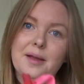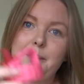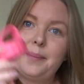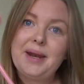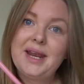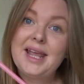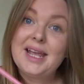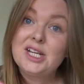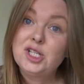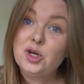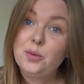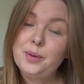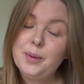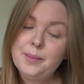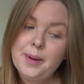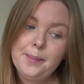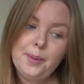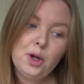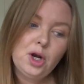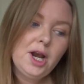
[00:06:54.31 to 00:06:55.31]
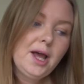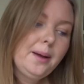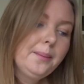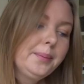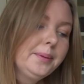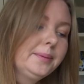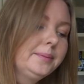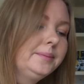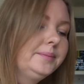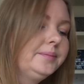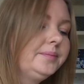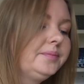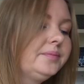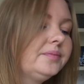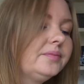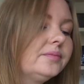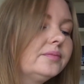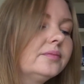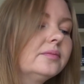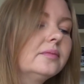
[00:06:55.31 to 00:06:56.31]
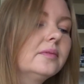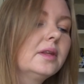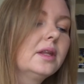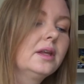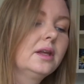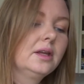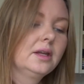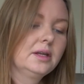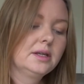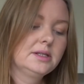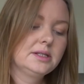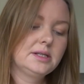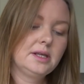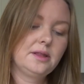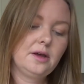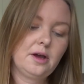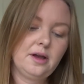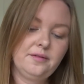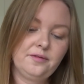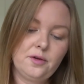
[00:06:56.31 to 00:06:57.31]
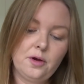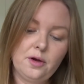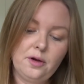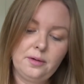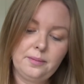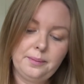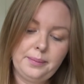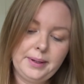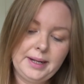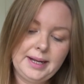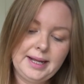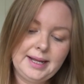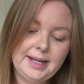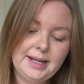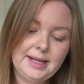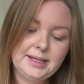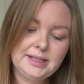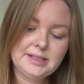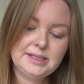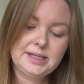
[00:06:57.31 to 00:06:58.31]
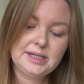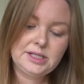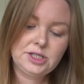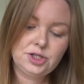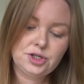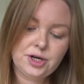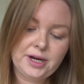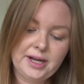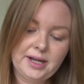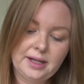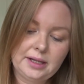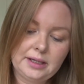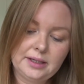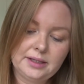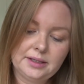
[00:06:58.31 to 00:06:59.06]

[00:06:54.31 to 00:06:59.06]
better get topping my bottle up so that I've got plenty to drink.